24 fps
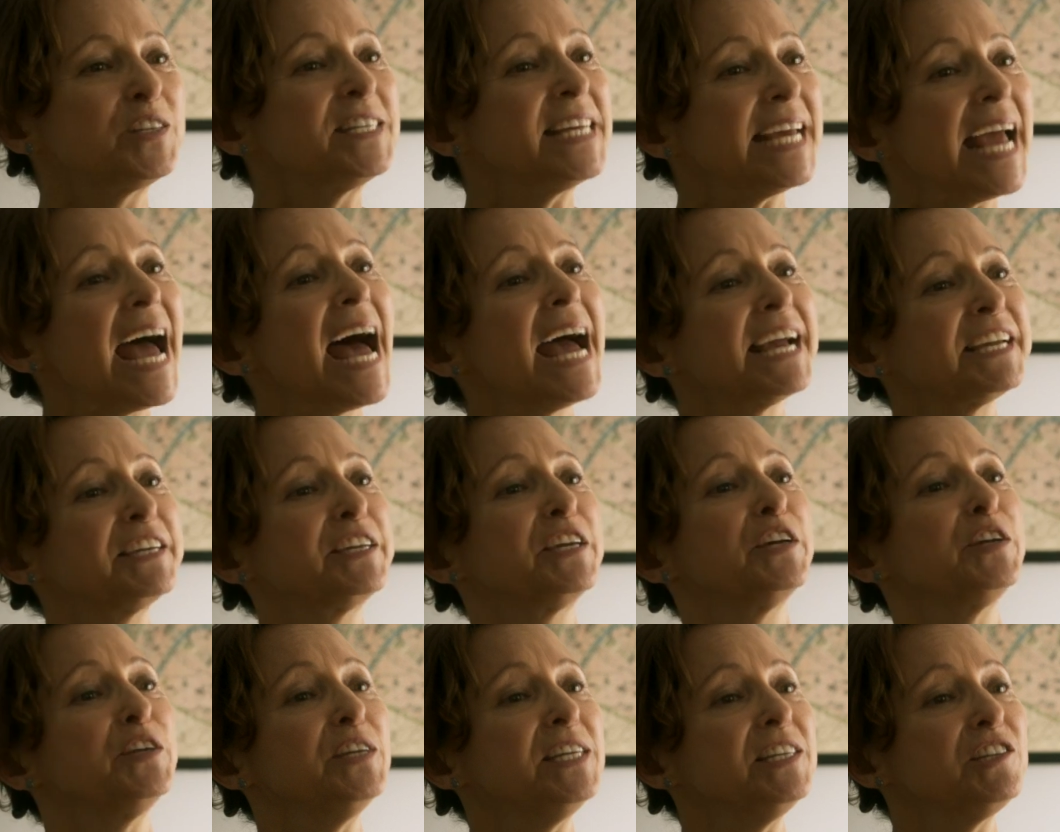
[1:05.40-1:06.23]
still
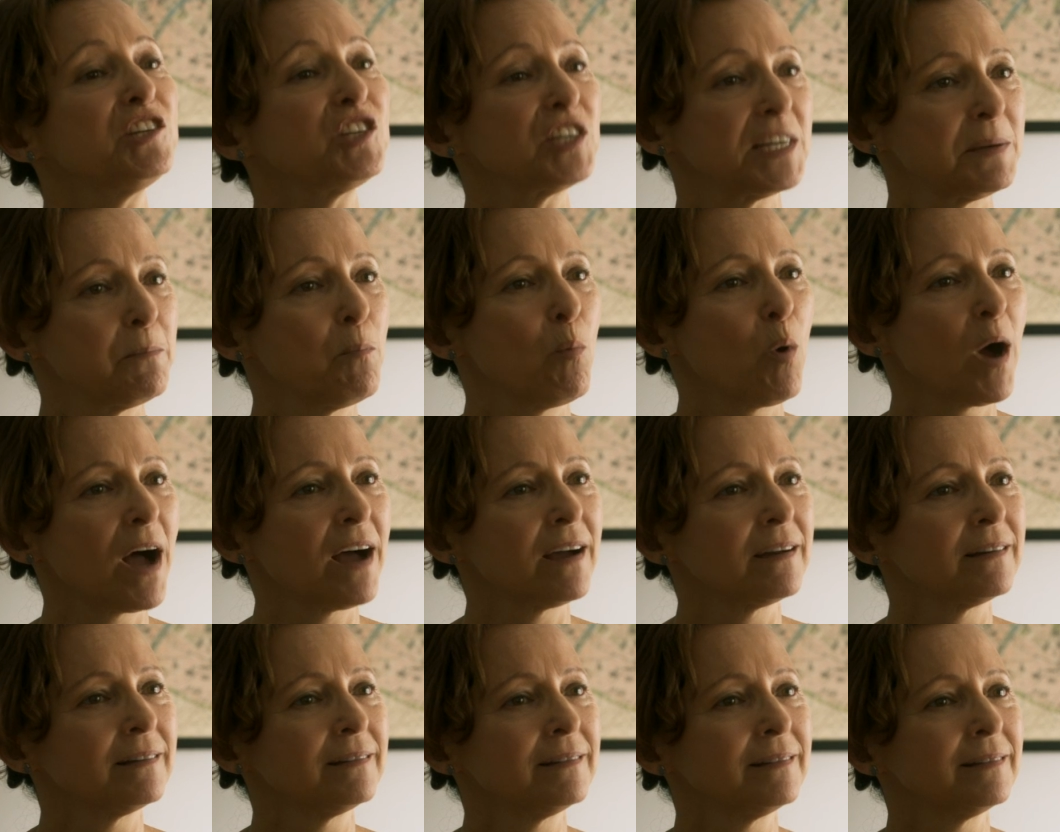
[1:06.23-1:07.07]
preserving skin
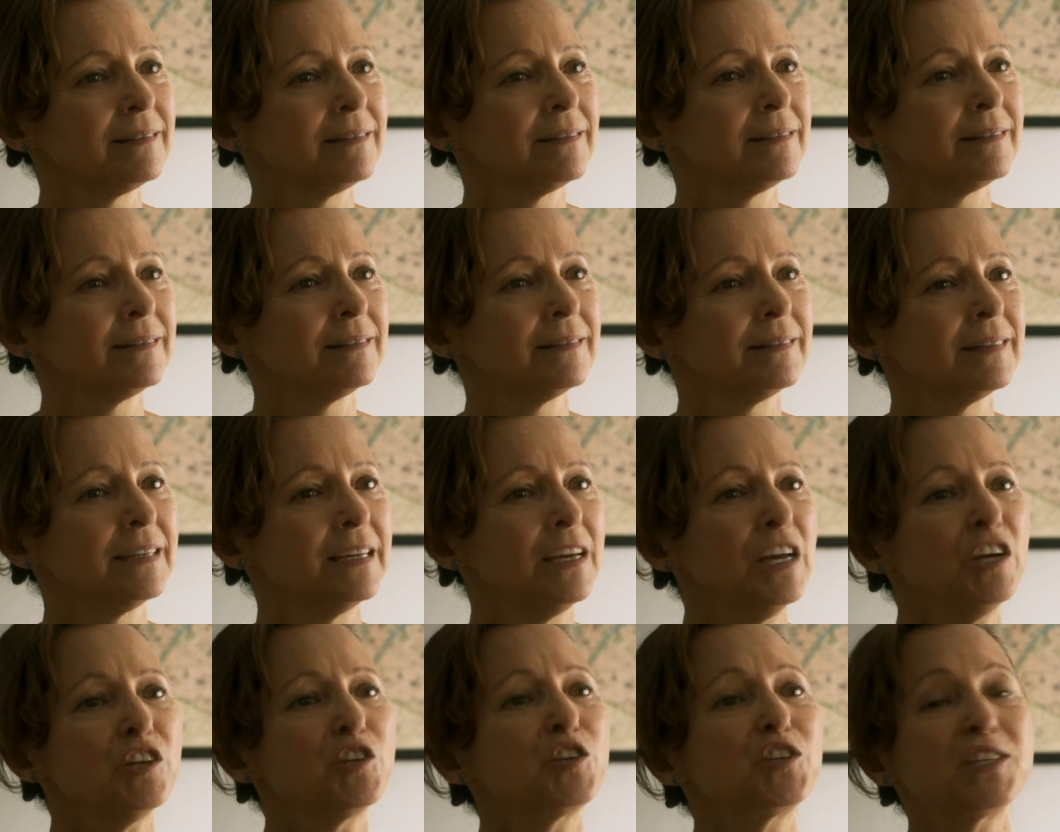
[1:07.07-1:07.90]
tones to further
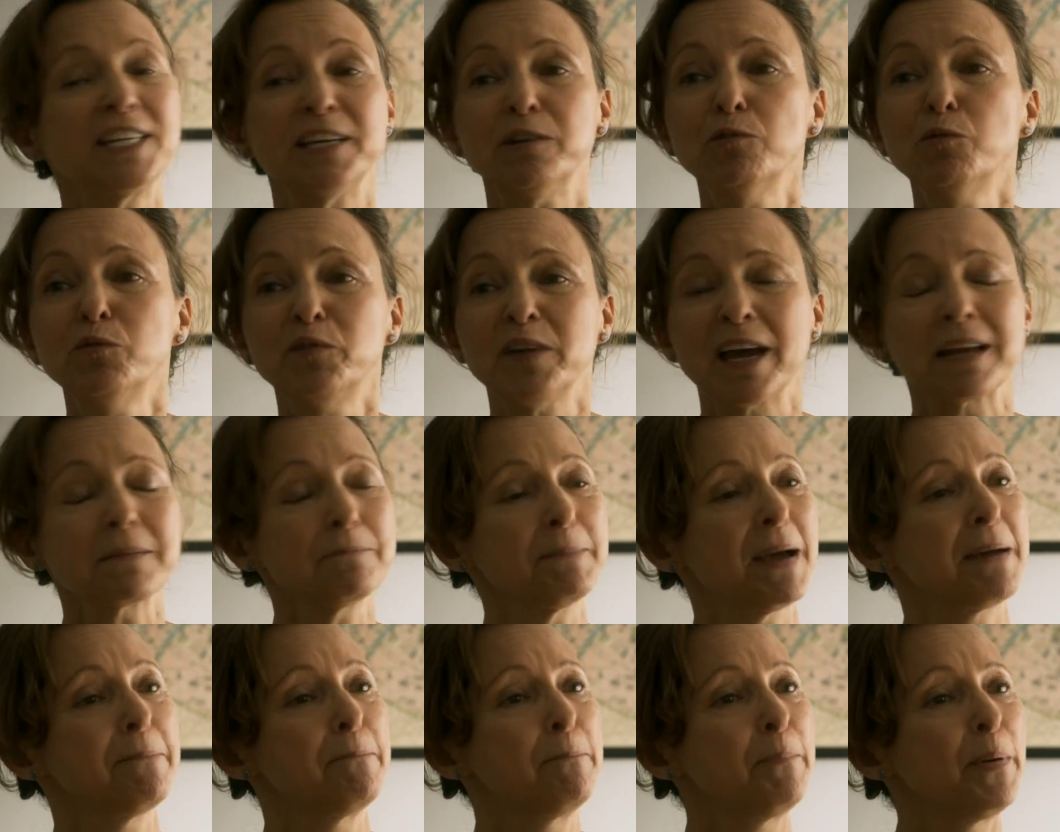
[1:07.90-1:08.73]
enhance the
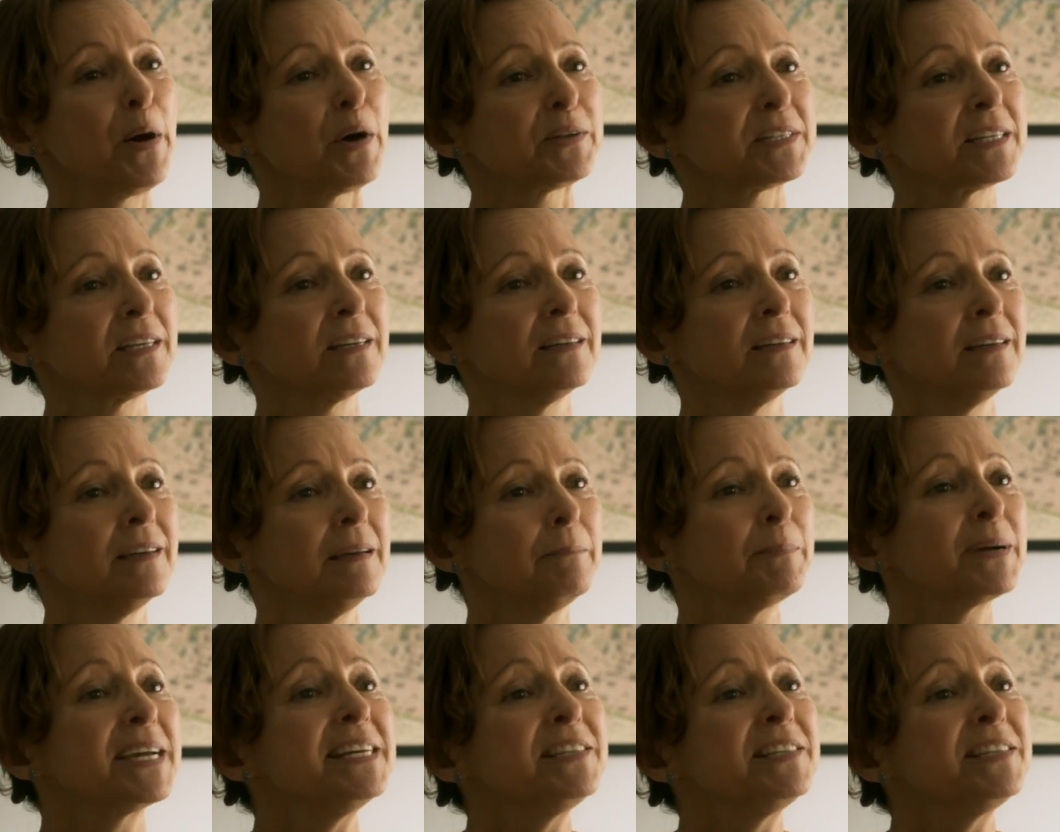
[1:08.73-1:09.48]
uncomfortableness of the scene.